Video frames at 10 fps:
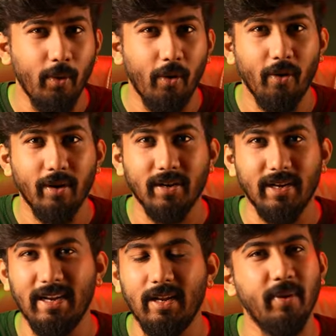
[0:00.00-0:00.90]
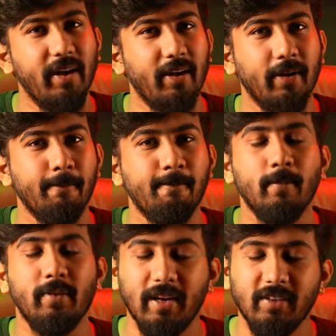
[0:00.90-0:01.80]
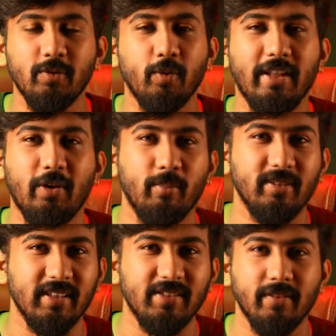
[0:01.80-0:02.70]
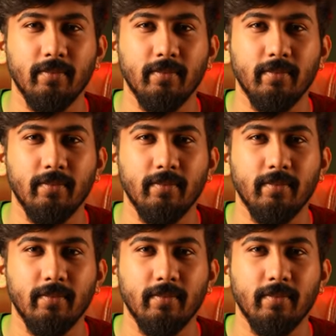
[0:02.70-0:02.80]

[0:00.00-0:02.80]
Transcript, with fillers: or intimidating? Let us know in the comment section.